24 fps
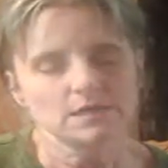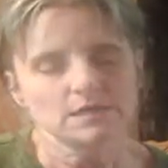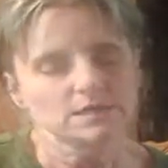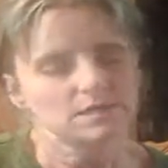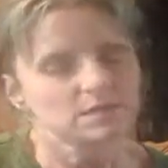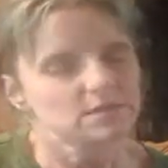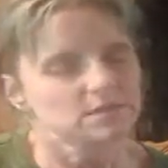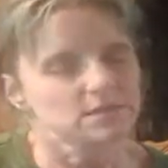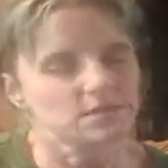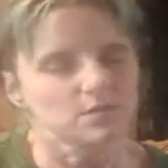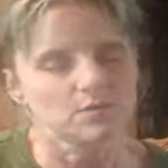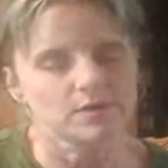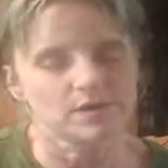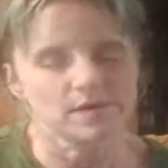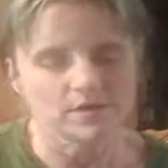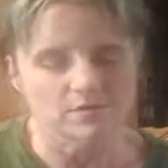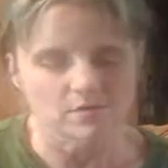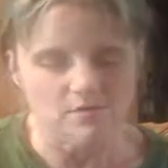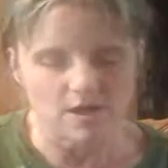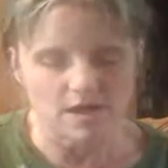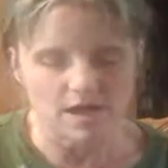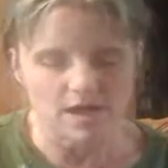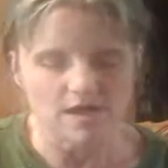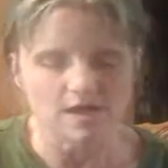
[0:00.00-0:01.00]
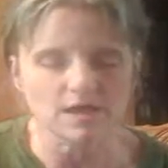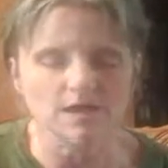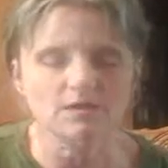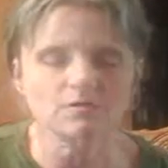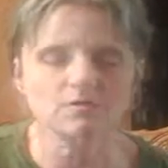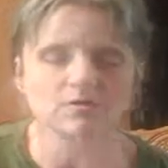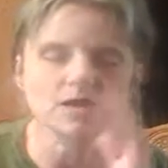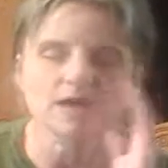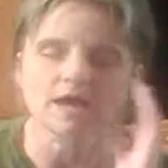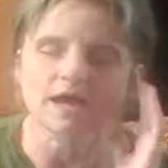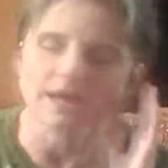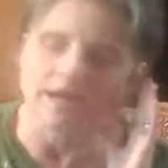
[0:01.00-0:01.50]
So anyway,
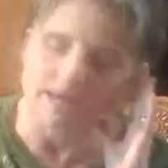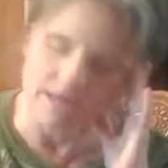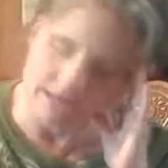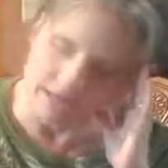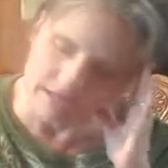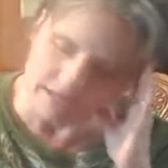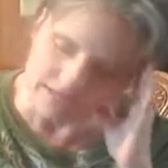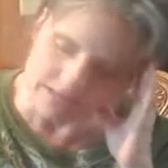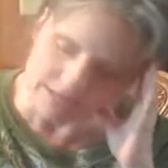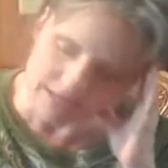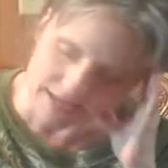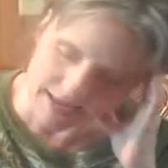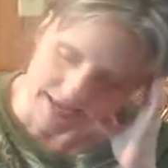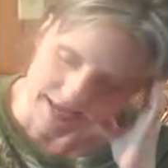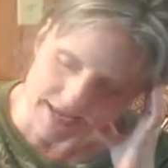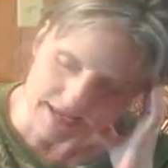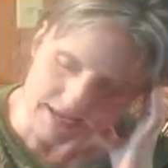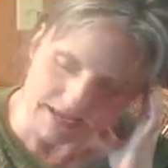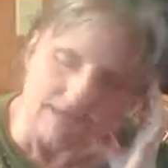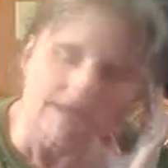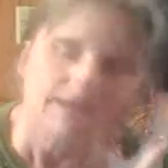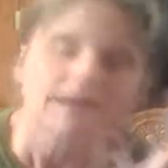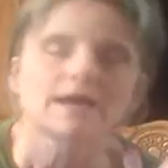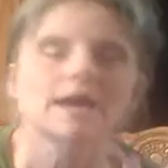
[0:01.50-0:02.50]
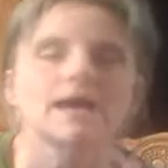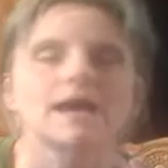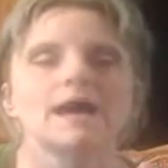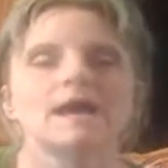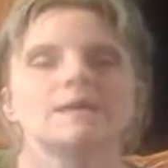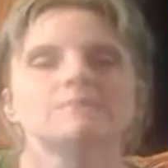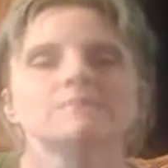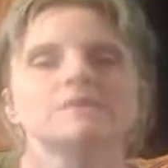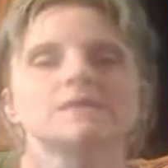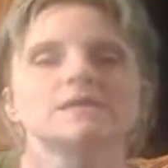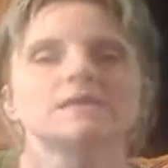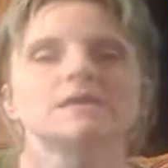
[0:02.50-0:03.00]
okay,
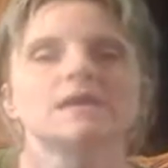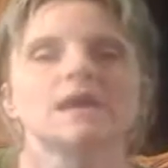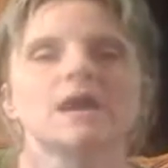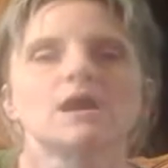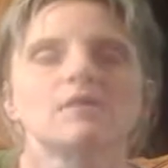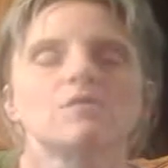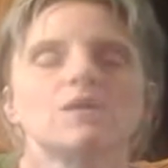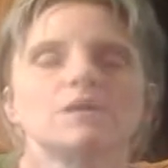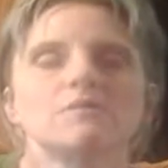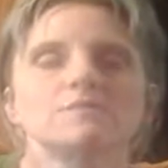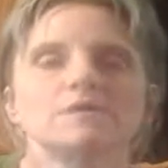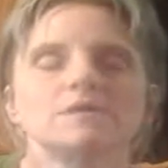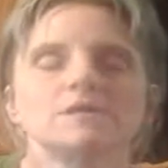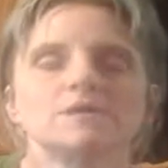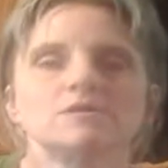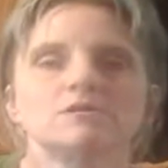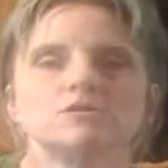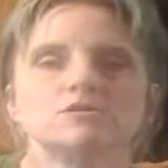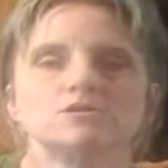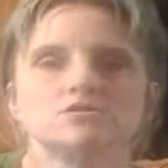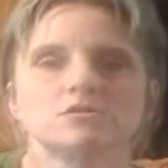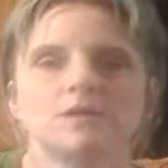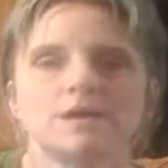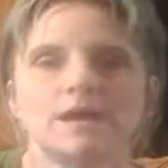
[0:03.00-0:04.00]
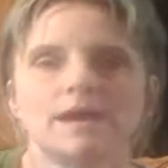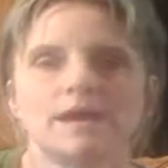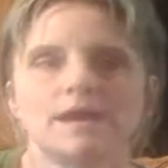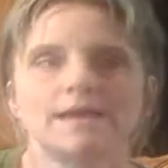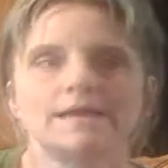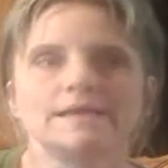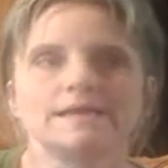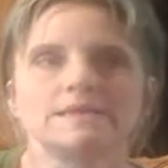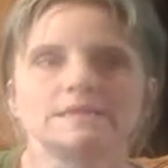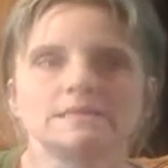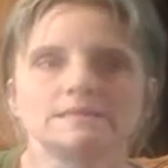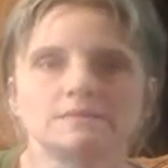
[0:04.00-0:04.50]
I'm going to go. I'm going to go and try
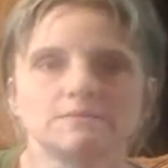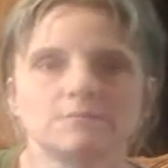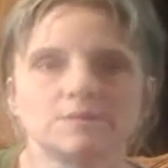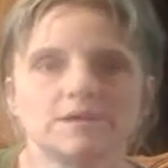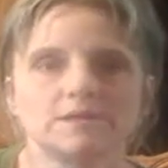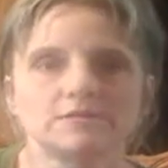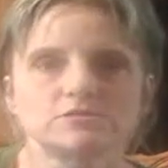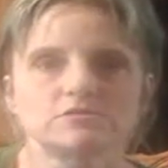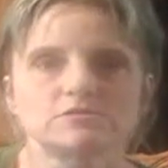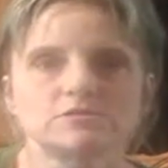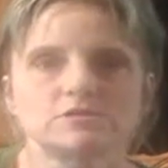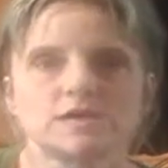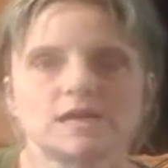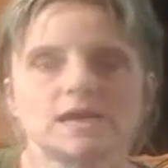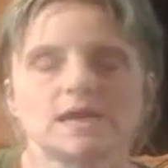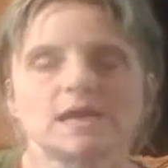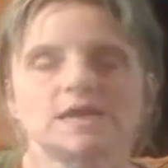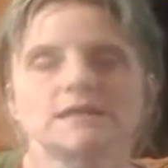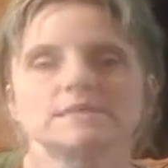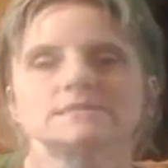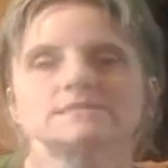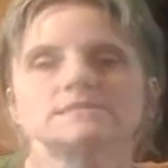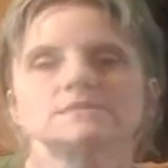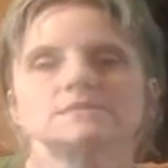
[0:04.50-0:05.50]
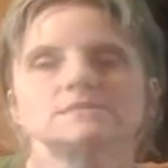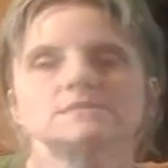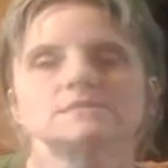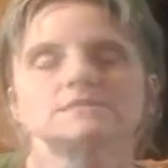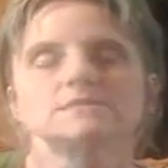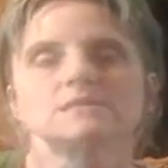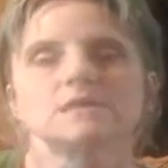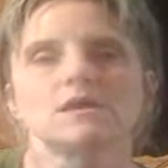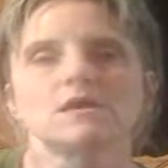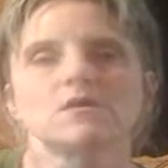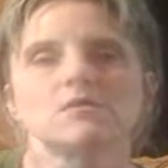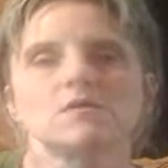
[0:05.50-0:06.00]
and get some exercise.
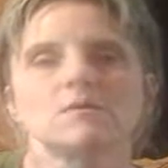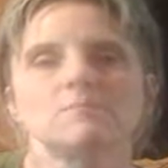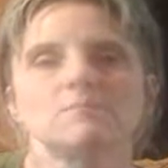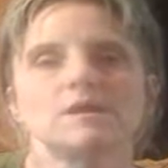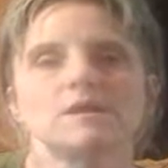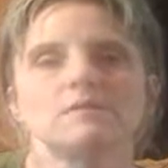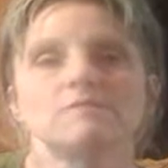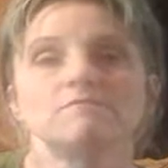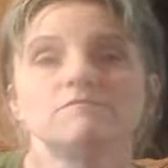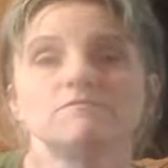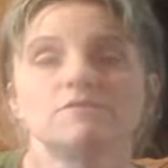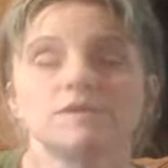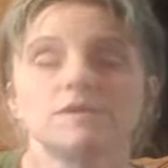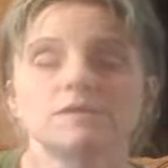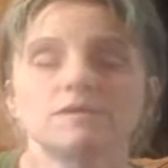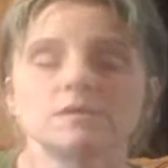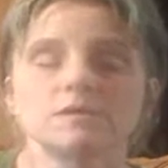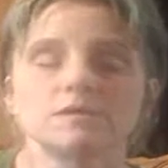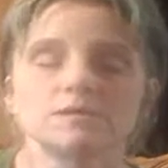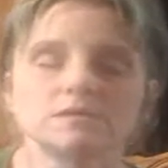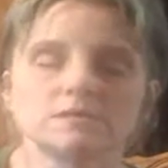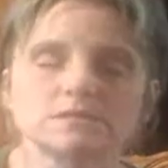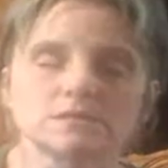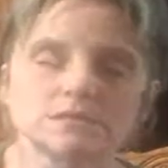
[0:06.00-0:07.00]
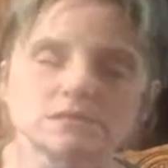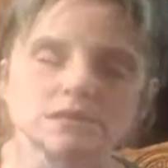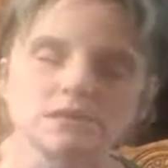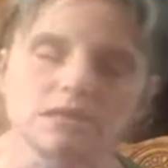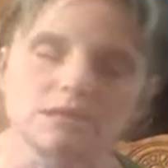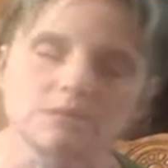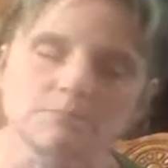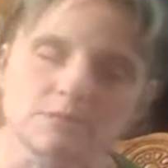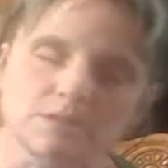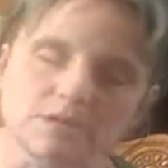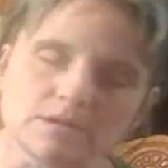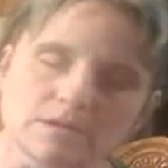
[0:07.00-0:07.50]
So, but I'm very
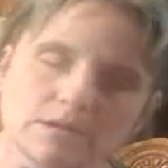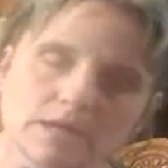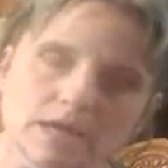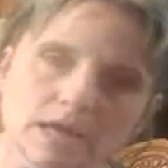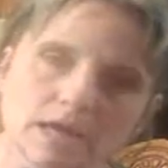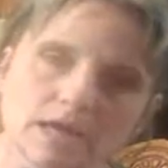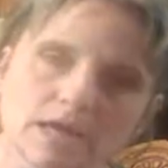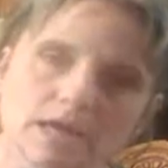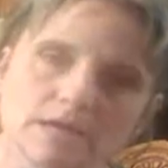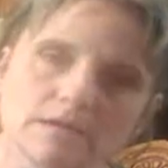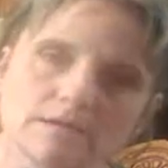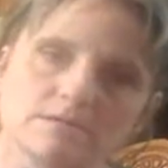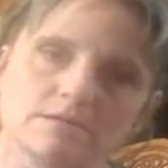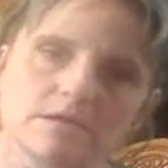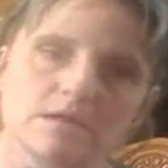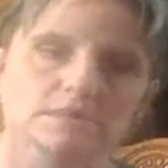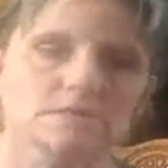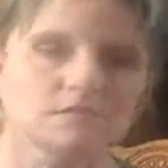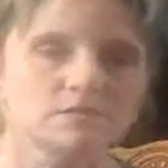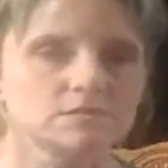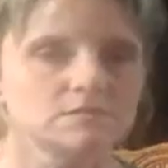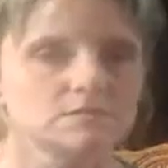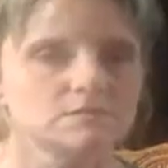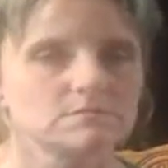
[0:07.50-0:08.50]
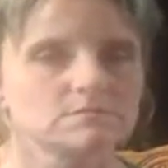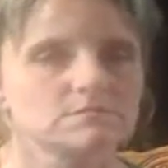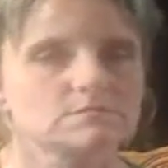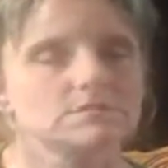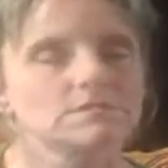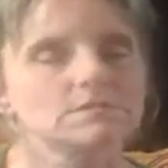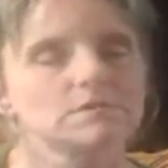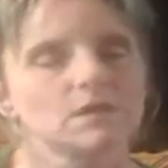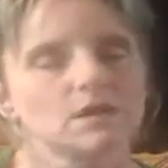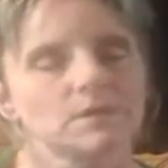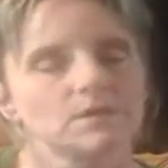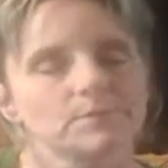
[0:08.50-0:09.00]
sleepy today.
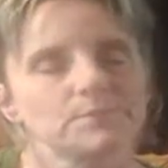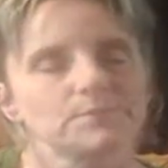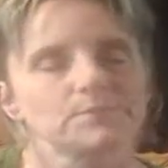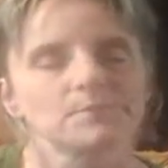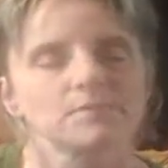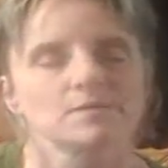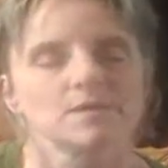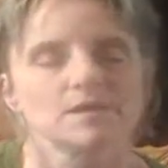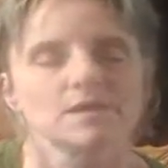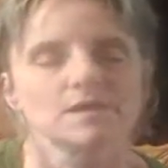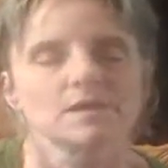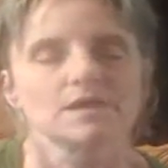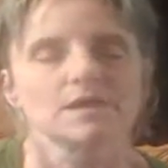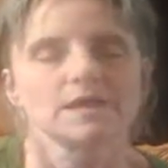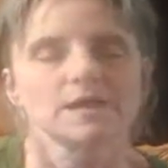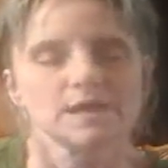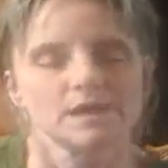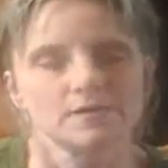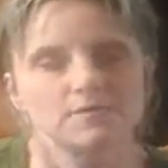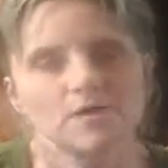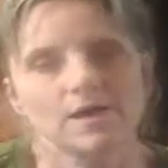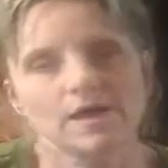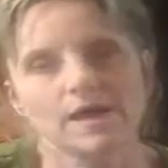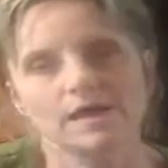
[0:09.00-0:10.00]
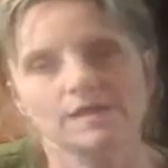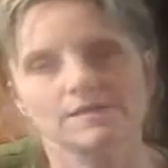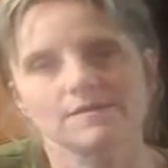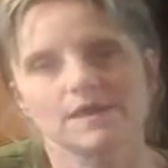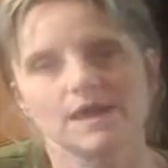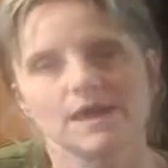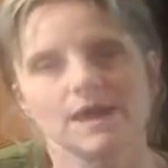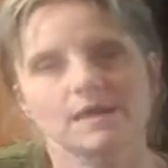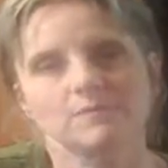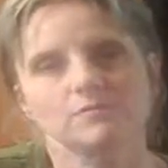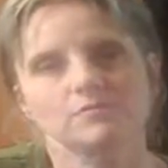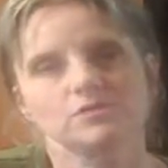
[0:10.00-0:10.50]
So, anyway,
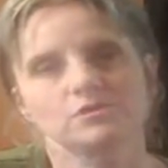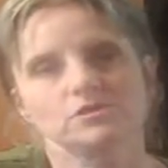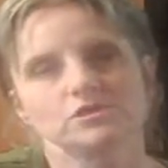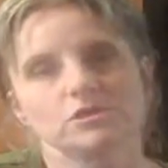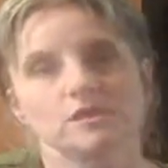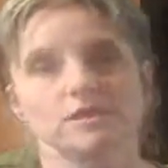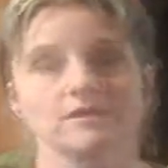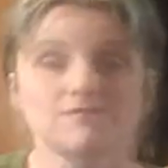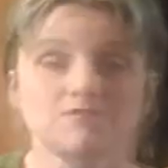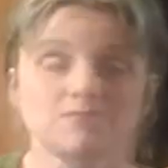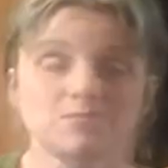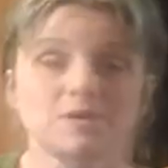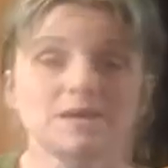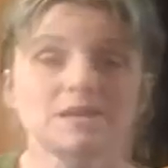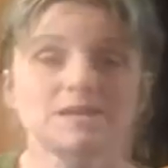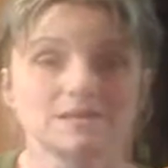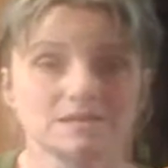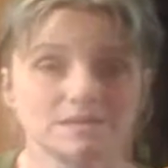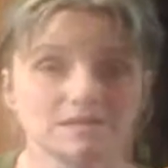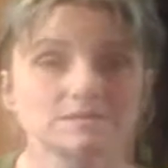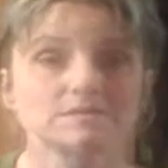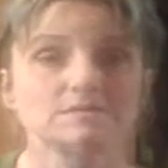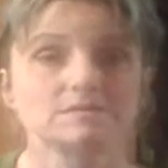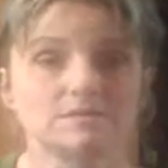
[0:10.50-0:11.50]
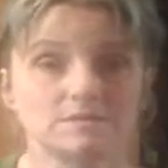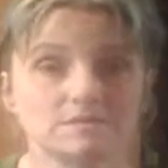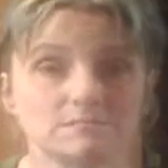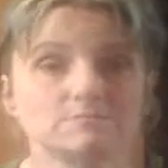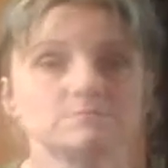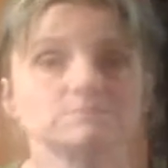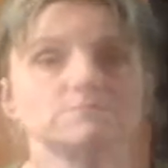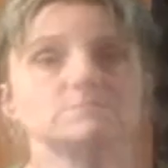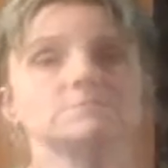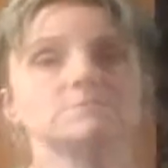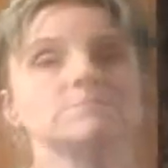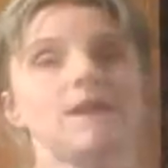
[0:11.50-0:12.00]
I appreciate everybody listening.
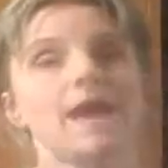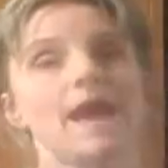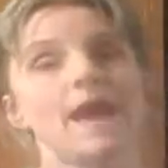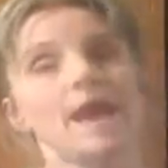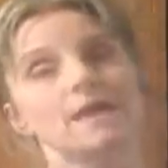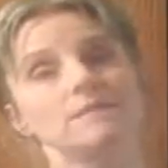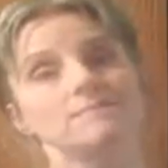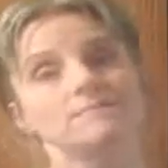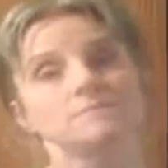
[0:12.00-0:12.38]
Bye.